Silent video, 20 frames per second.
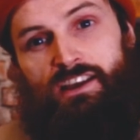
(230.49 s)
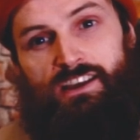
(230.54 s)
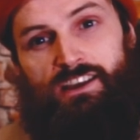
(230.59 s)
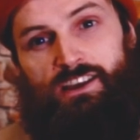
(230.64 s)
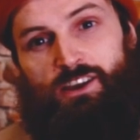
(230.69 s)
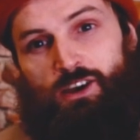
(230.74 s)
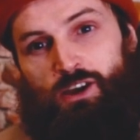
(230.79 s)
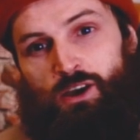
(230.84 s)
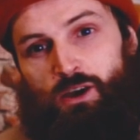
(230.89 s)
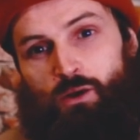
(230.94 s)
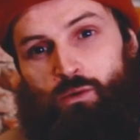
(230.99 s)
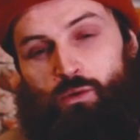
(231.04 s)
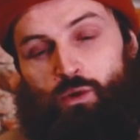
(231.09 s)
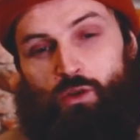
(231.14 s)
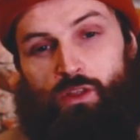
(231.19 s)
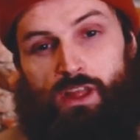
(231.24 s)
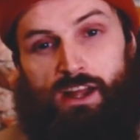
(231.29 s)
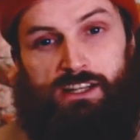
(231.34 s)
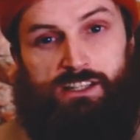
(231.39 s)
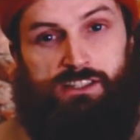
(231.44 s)

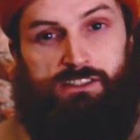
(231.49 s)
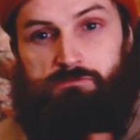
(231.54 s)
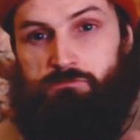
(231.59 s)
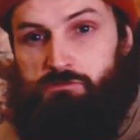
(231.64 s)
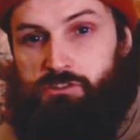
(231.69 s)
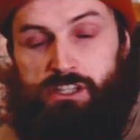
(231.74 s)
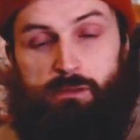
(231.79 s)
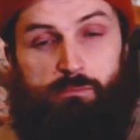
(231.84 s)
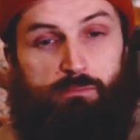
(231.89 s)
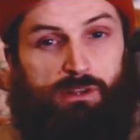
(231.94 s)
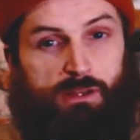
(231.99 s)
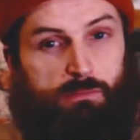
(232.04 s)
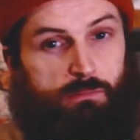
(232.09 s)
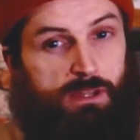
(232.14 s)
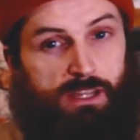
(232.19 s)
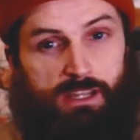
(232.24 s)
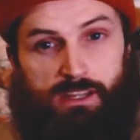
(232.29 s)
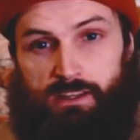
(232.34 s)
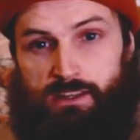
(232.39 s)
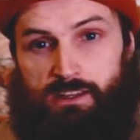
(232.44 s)
will then simply
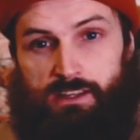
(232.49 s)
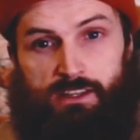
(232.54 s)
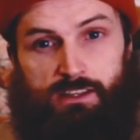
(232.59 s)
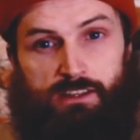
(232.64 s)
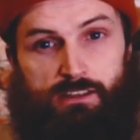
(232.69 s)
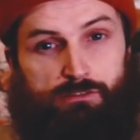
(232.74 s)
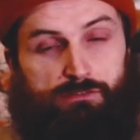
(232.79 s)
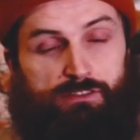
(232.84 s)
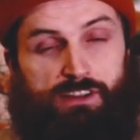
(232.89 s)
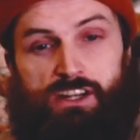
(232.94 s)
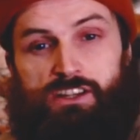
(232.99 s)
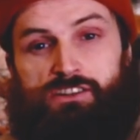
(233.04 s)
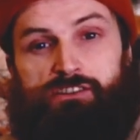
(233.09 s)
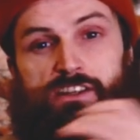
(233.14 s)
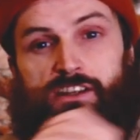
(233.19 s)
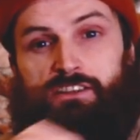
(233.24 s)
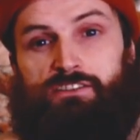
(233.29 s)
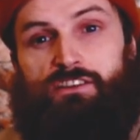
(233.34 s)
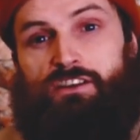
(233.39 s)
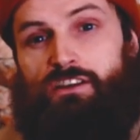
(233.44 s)
be finished
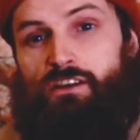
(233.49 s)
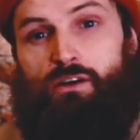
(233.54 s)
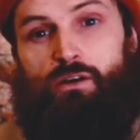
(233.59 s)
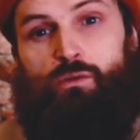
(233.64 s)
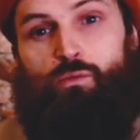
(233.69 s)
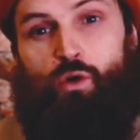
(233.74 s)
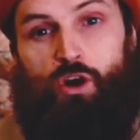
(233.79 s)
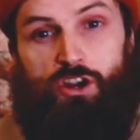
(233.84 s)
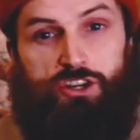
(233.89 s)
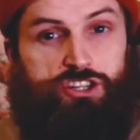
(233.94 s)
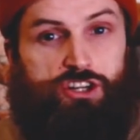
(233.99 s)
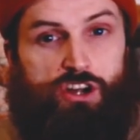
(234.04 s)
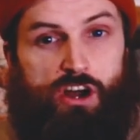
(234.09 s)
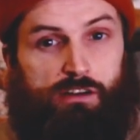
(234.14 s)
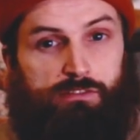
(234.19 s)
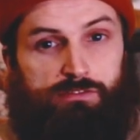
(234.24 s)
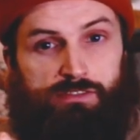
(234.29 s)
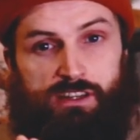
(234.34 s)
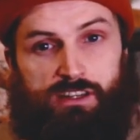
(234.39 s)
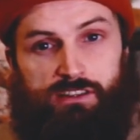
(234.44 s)
as a washed
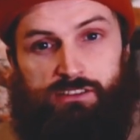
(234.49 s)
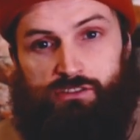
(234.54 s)
coffee,